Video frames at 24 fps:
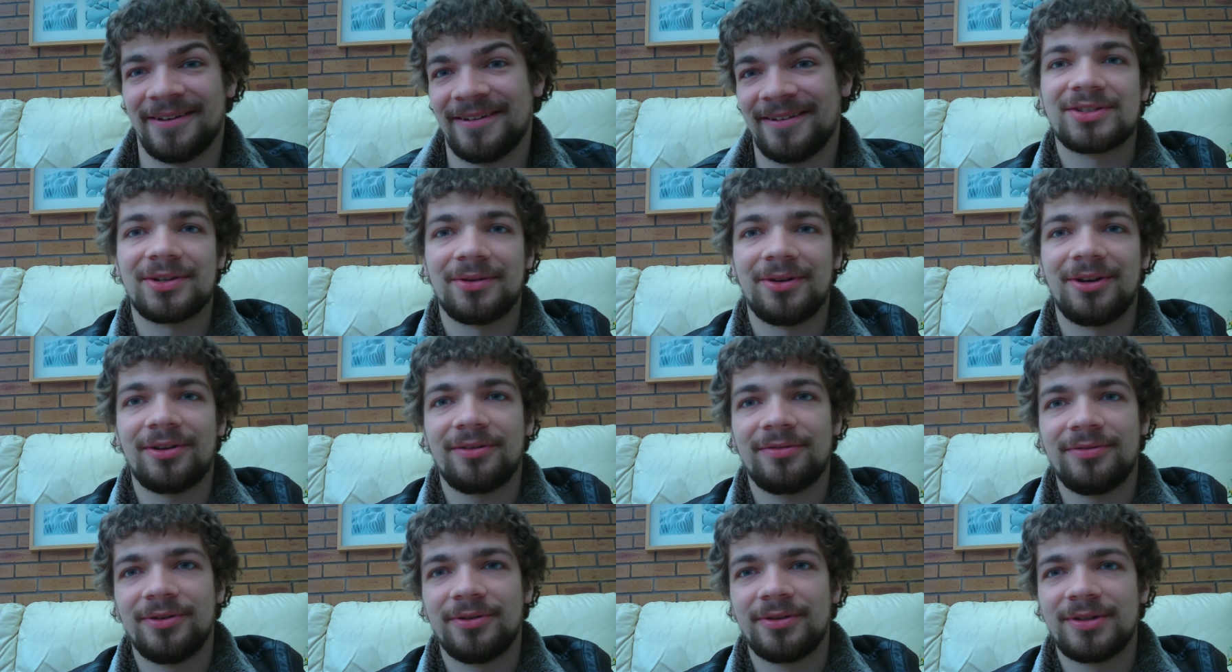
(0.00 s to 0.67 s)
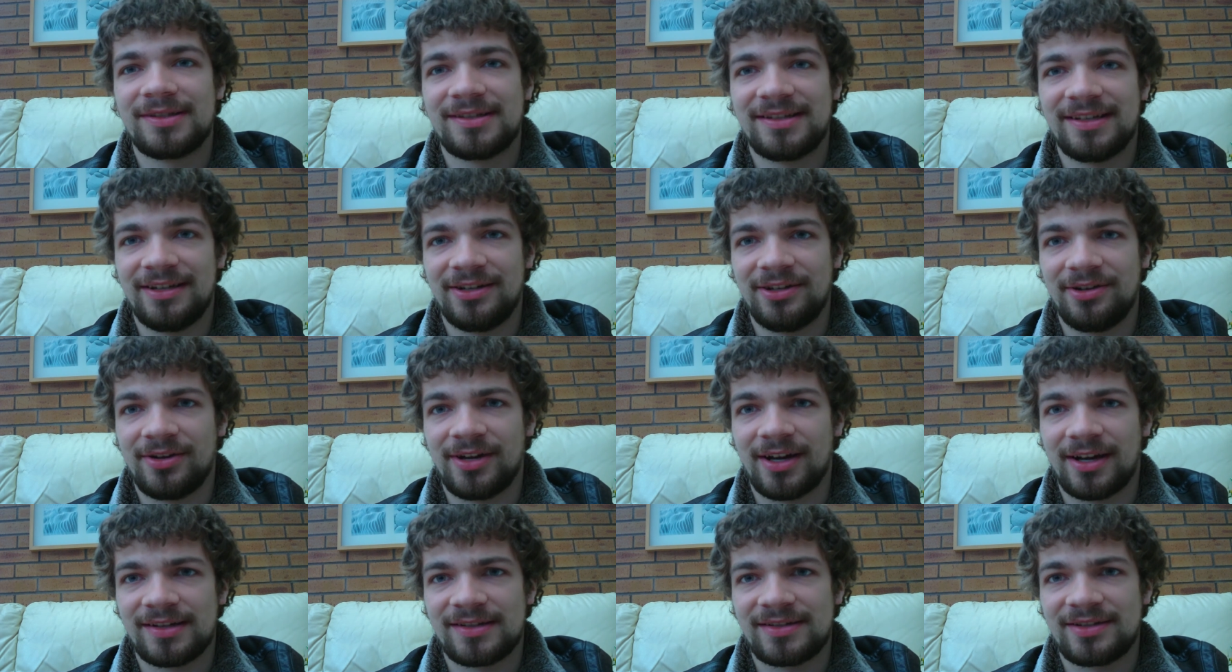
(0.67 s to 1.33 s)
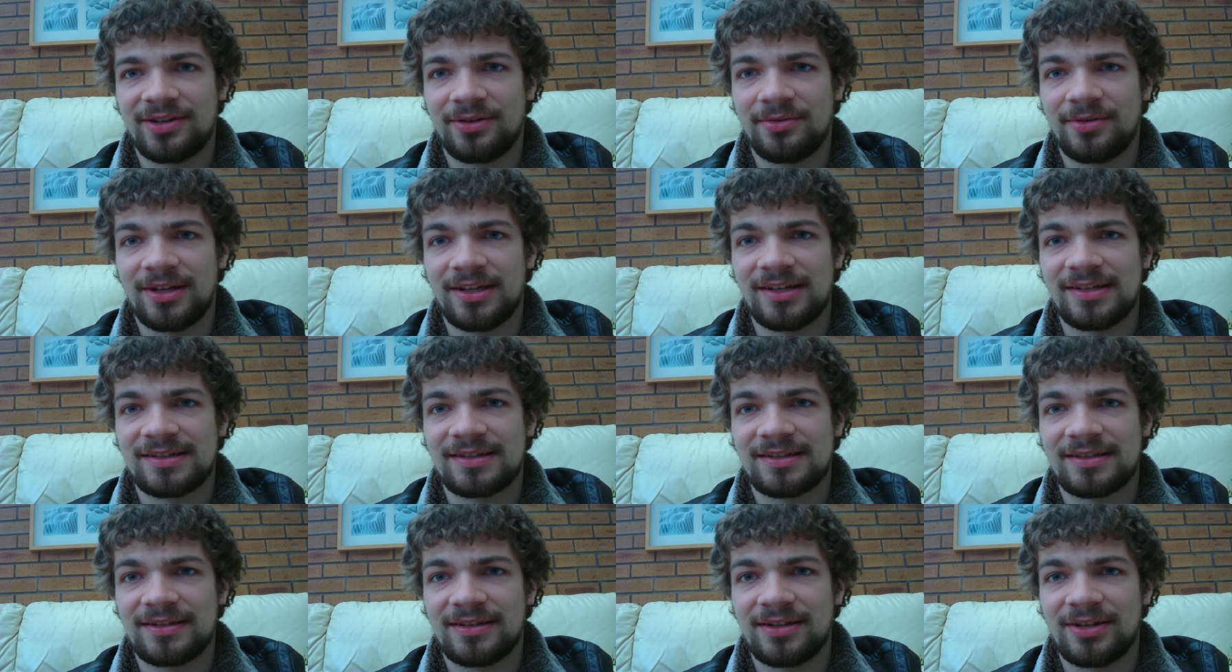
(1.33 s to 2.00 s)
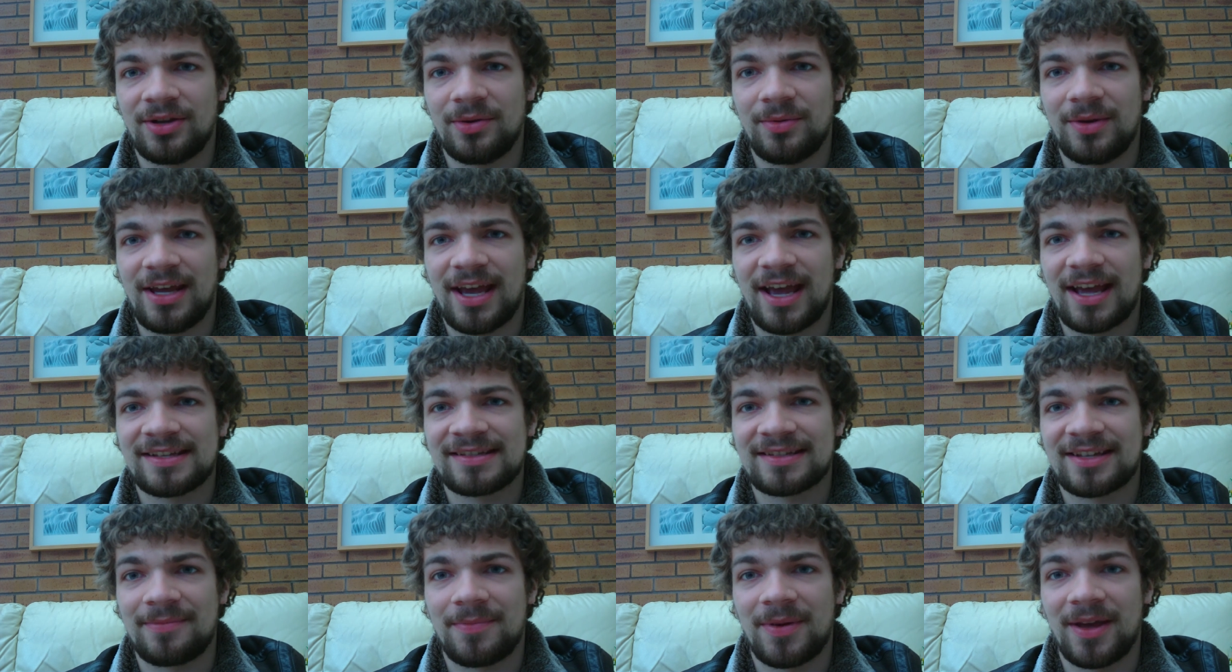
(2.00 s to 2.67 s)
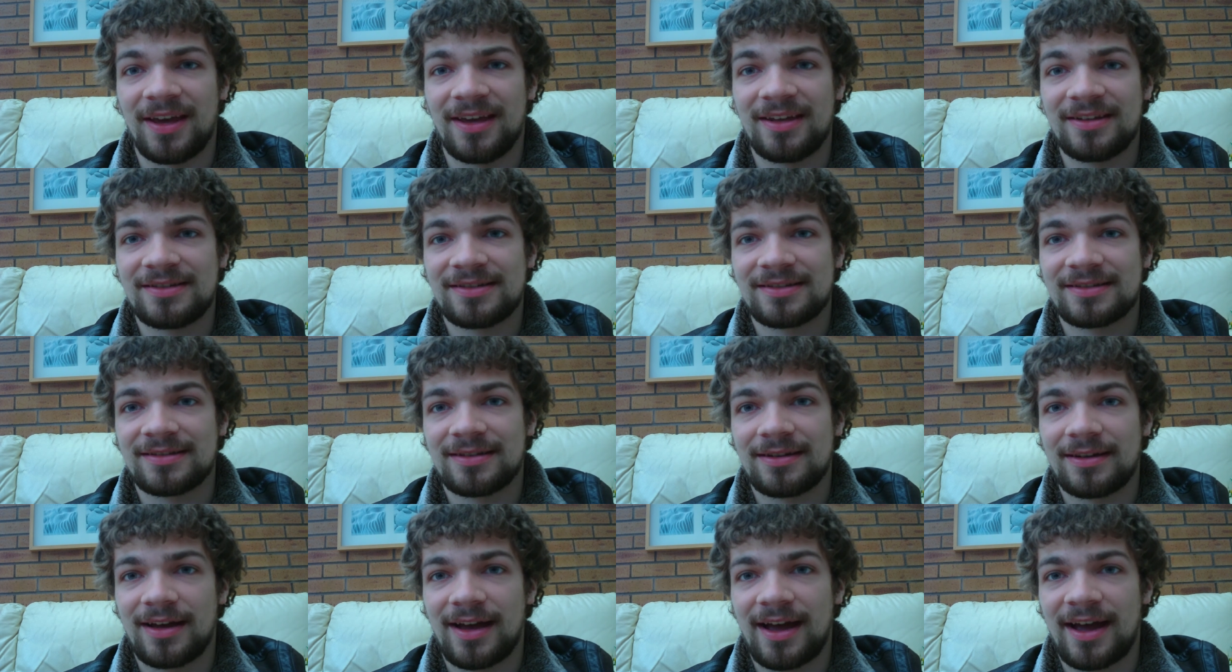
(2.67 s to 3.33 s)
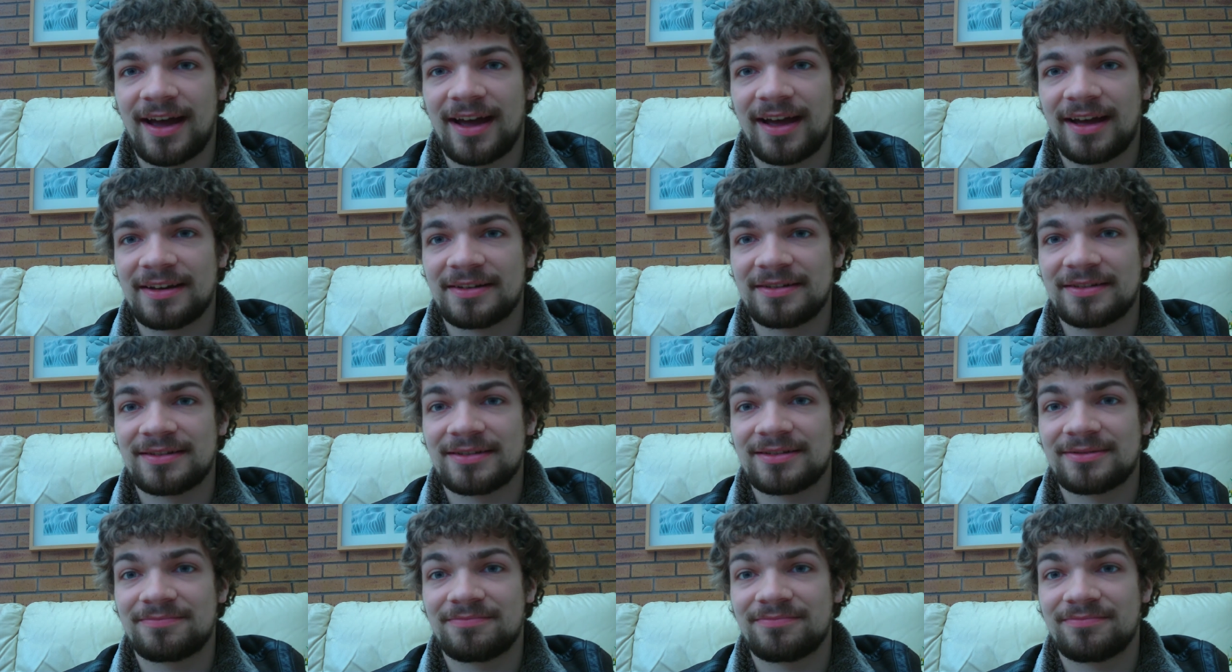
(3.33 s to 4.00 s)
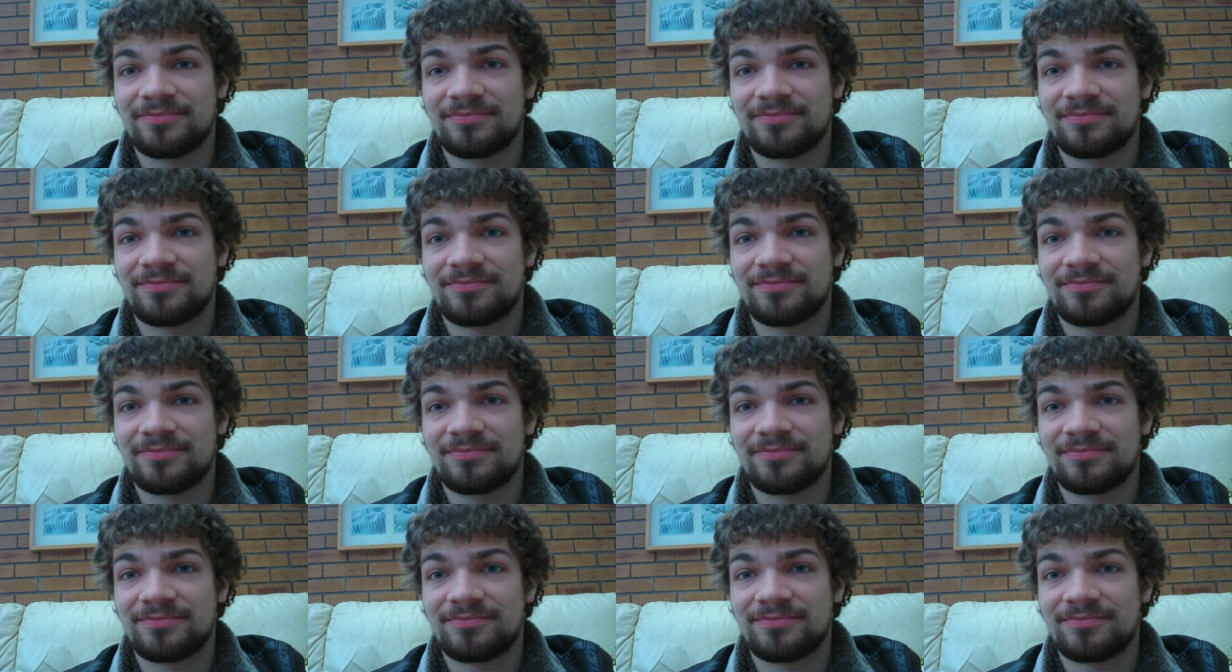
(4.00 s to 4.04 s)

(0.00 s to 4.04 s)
So I look forward to seeing you guys' uni escapades and